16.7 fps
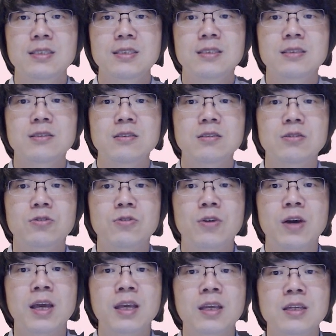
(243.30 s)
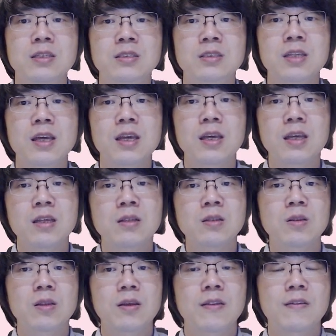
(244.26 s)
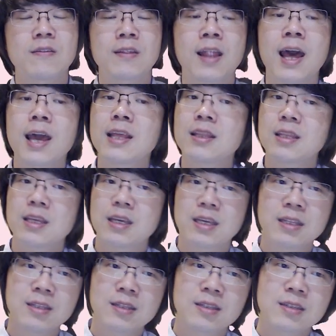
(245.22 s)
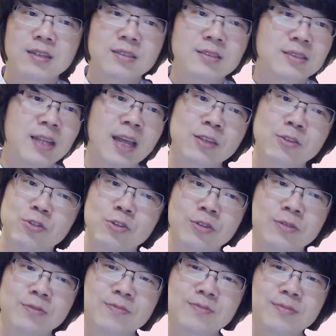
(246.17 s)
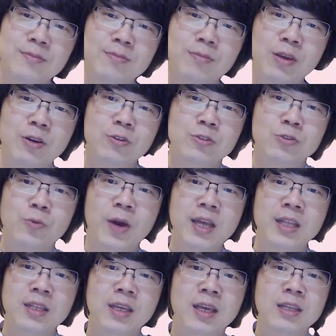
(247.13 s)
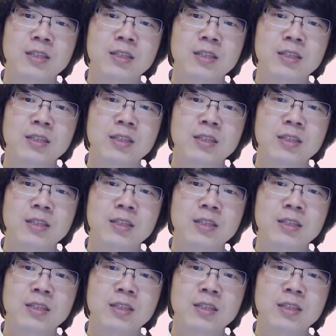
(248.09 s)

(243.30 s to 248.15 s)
So I can say 19 is not good, because white can